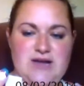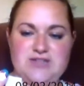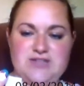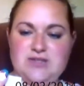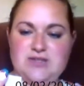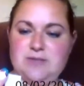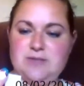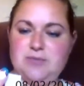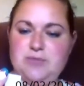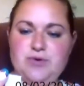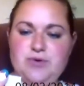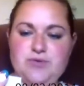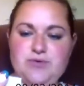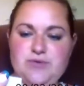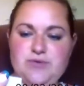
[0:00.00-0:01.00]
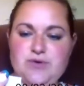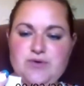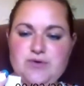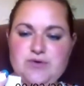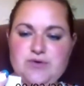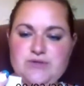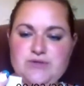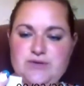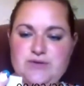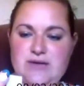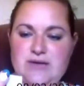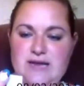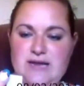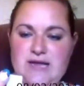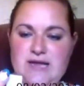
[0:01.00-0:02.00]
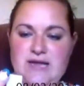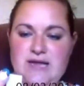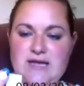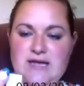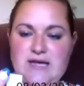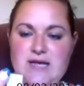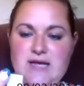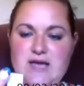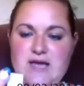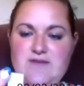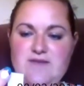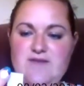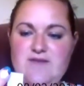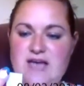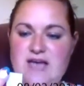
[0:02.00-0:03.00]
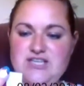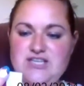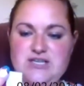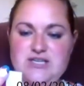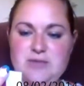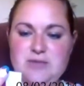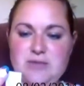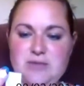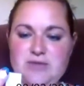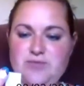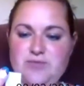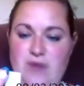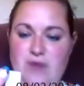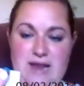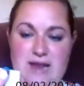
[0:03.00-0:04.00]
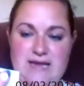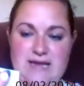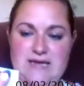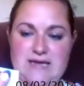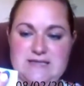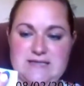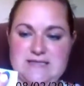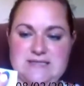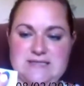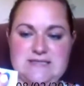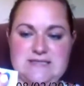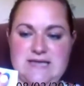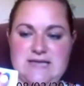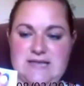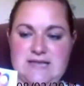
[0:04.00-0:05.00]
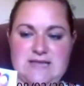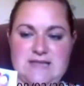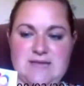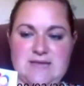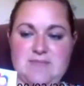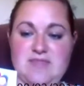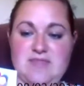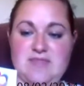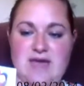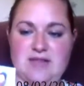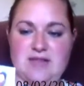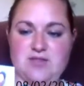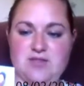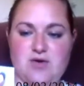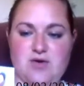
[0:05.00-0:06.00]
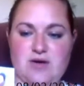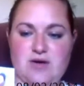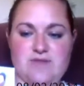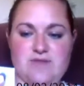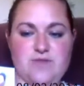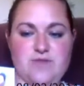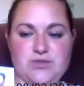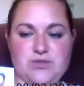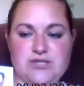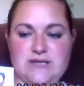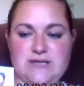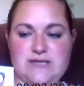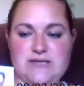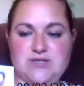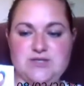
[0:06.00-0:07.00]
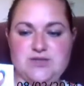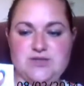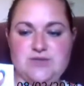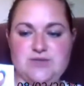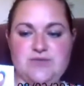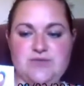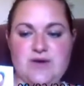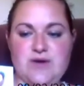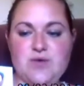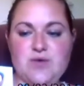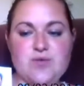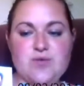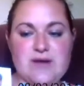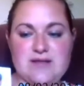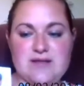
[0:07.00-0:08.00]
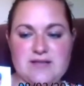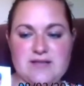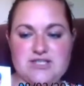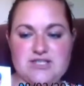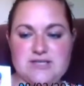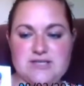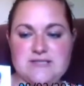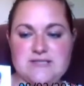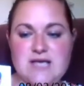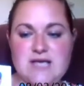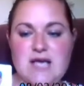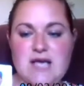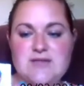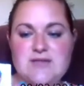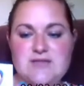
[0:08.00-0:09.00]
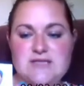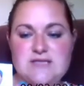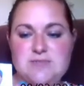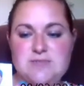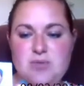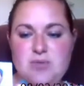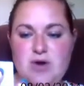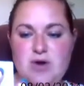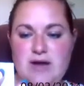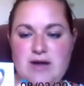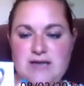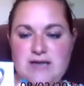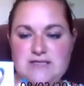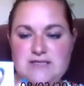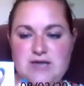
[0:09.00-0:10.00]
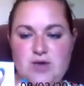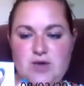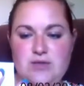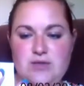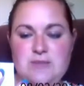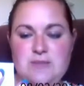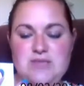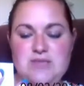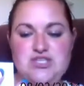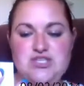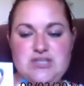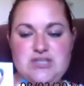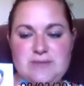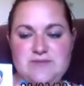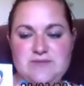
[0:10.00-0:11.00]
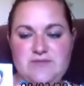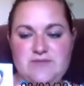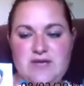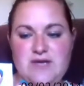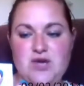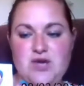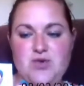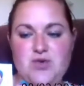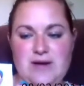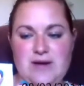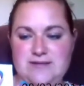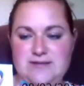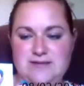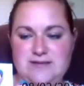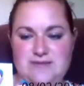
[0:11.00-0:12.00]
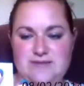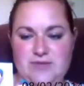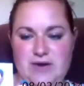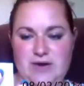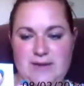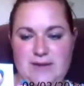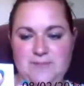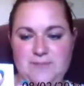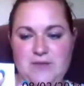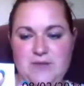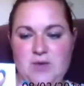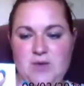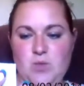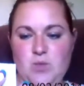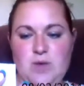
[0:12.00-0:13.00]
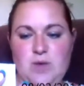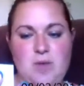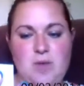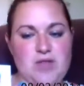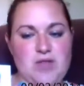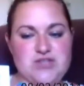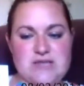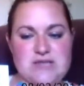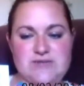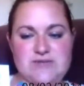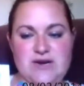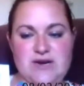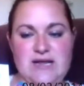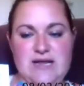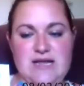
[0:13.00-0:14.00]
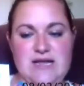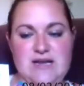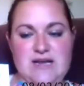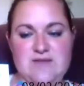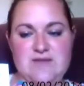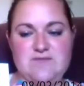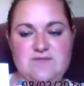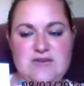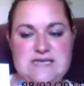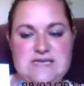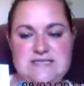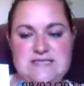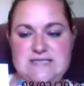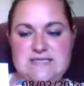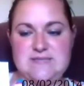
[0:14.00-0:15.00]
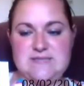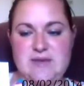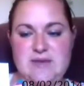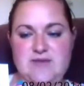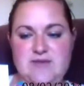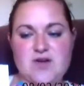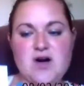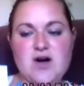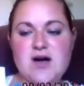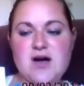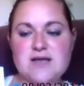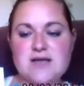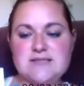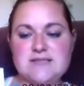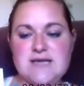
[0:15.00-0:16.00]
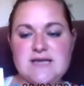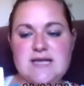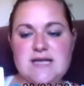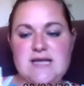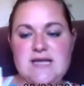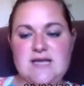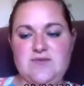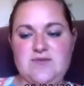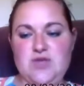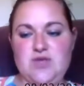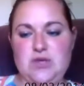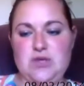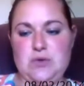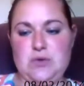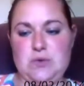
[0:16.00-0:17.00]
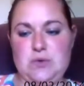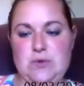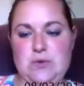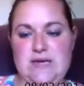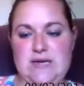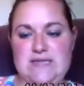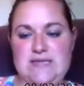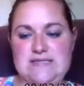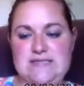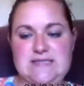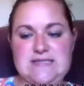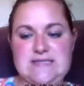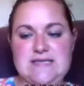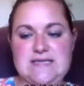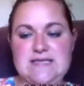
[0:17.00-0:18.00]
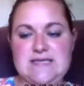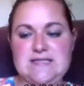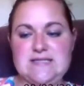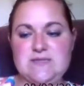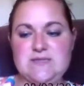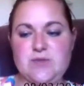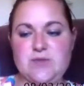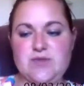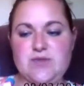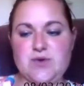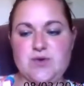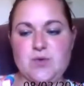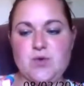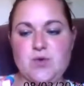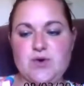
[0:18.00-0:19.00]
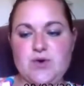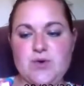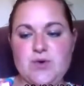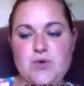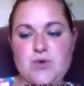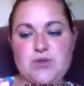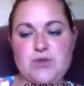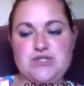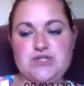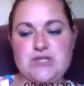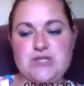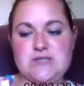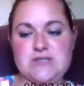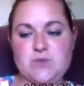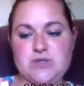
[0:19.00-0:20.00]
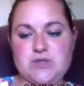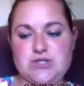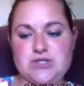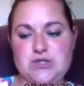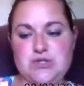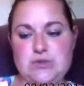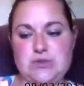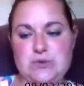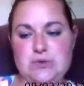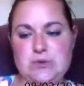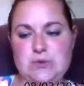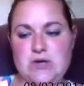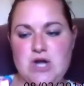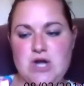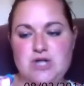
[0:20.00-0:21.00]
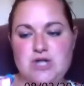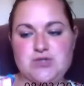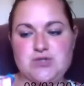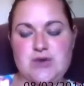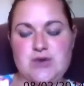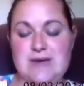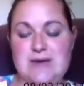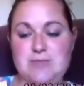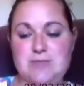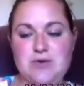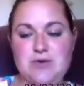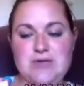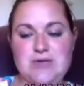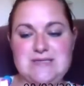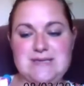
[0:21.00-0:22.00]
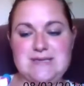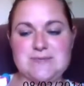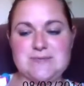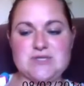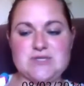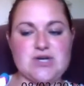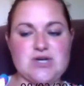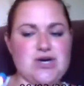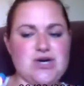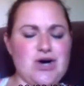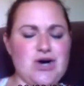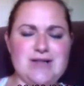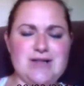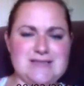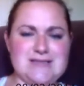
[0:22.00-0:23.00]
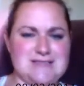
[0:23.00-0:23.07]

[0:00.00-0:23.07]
naturally beautiful, so getting Fashionably Ready didn't take them that long. Unfortunately, due to federal regulations, this product can only be shipped via ground delivery. We apologize for any inconvenience this may have caused. If you need assistance with your order or just want to trade beauty tips, call